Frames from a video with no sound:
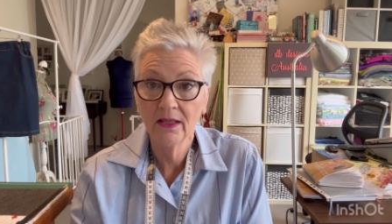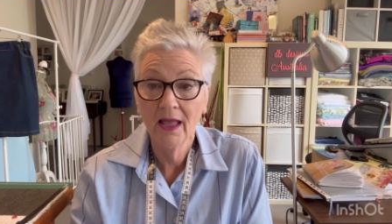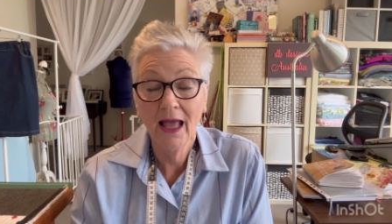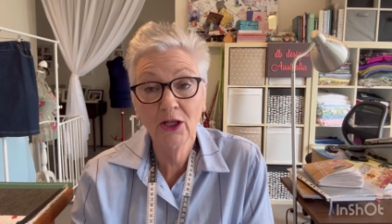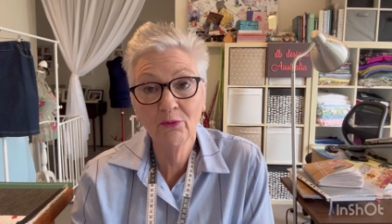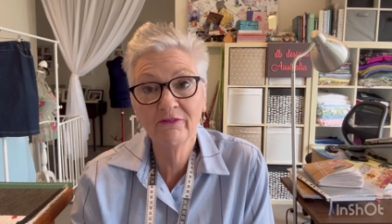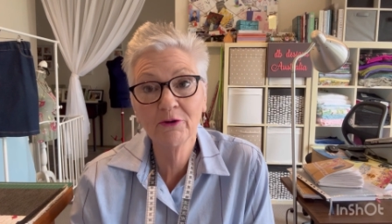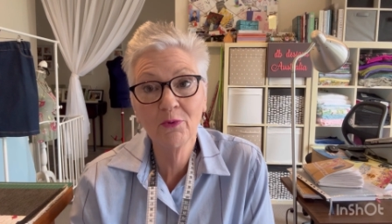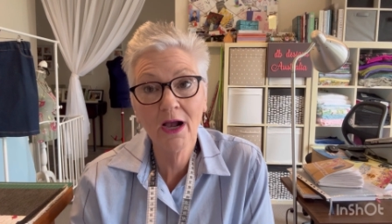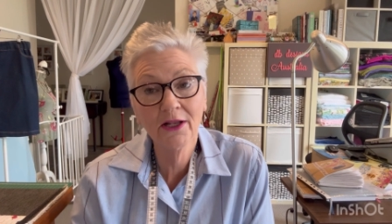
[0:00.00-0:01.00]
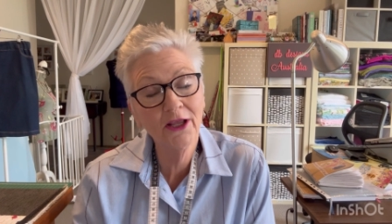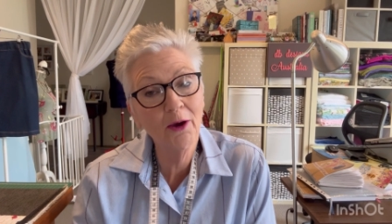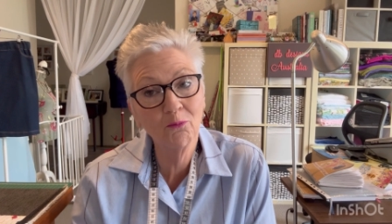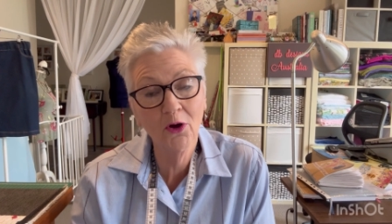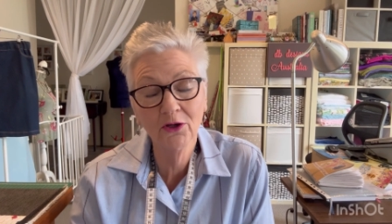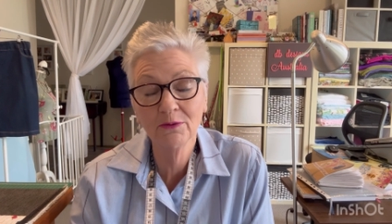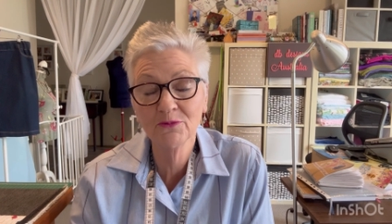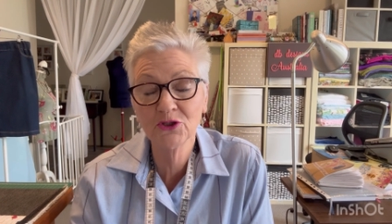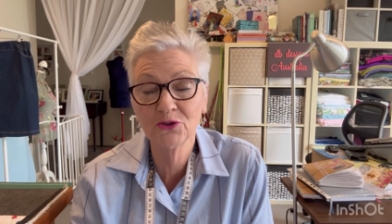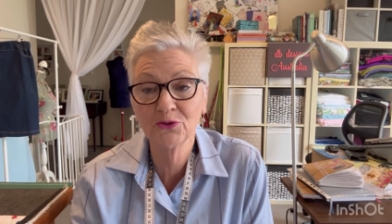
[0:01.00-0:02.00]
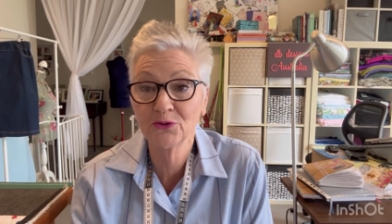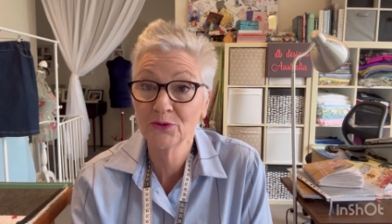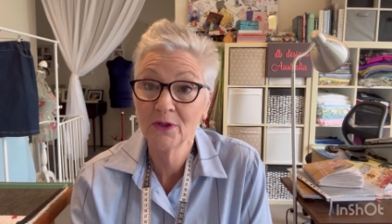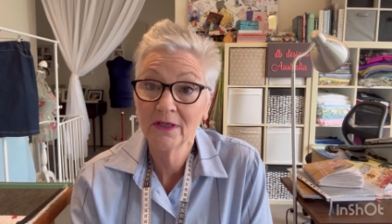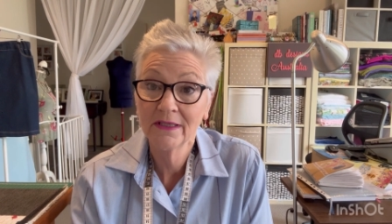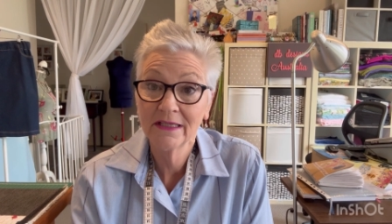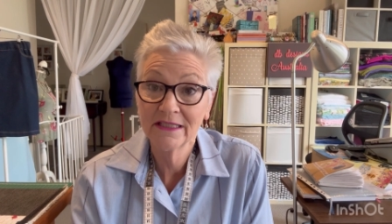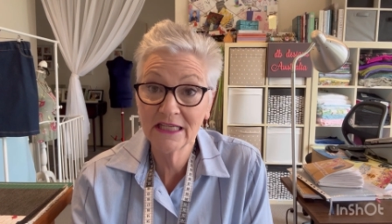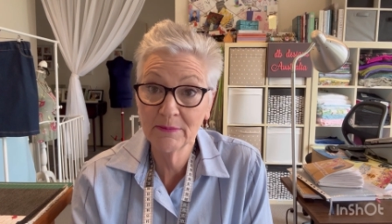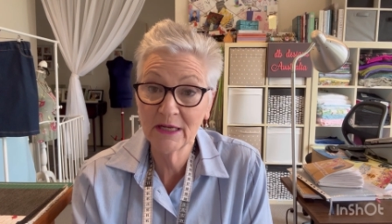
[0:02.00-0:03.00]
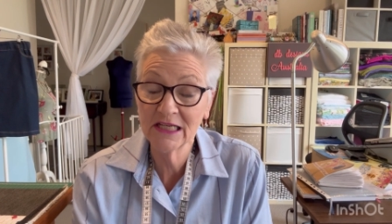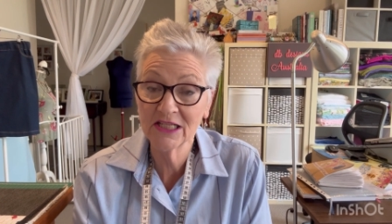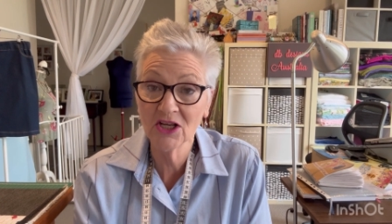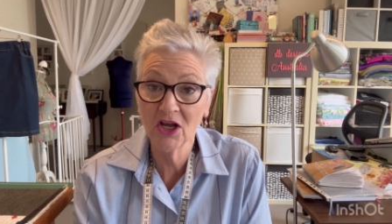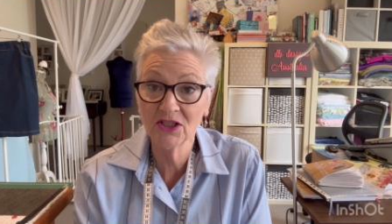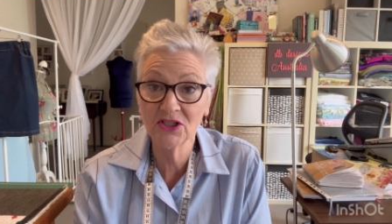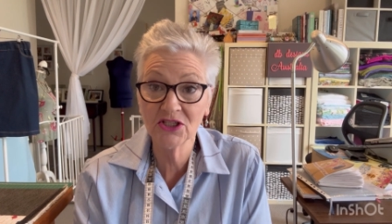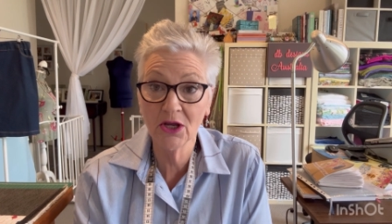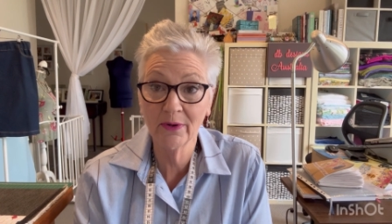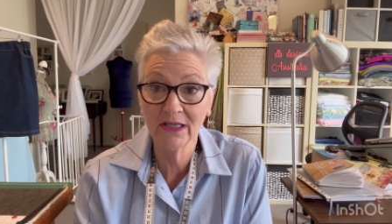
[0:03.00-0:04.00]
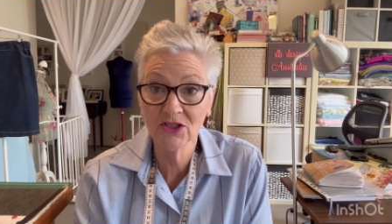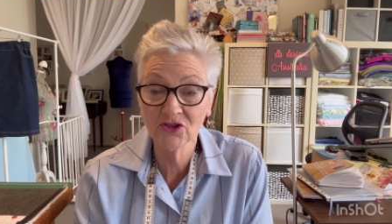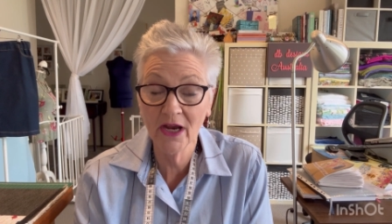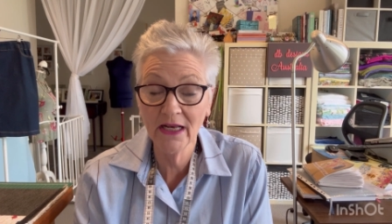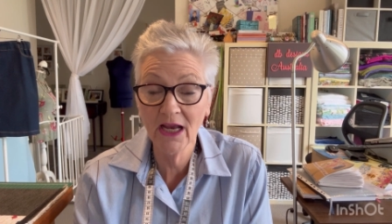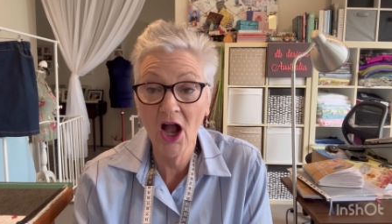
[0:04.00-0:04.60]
Hello everyone and welcome to DB Designs and Sewing Australia.